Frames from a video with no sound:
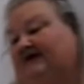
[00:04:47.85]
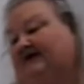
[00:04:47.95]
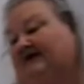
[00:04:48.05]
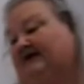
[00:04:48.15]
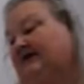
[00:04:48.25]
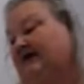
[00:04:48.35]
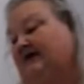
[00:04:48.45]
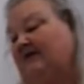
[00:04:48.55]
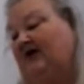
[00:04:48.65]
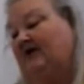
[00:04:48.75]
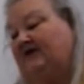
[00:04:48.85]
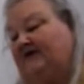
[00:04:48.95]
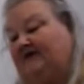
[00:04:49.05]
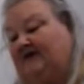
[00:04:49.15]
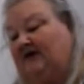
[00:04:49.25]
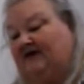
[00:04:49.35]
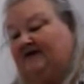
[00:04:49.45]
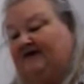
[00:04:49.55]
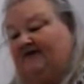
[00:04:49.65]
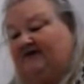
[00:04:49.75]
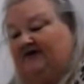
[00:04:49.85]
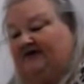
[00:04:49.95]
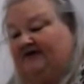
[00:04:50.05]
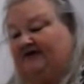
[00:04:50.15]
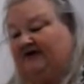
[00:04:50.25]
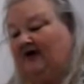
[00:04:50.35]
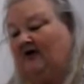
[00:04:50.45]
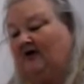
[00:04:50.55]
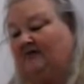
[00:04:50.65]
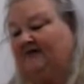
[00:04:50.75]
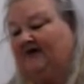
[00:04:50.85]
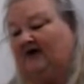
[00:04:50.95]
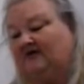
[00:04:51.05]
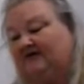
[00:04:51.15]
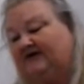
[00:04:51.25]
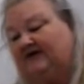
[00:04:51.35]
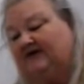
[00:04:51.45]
didn't like about this doll is I feel that the arms aren't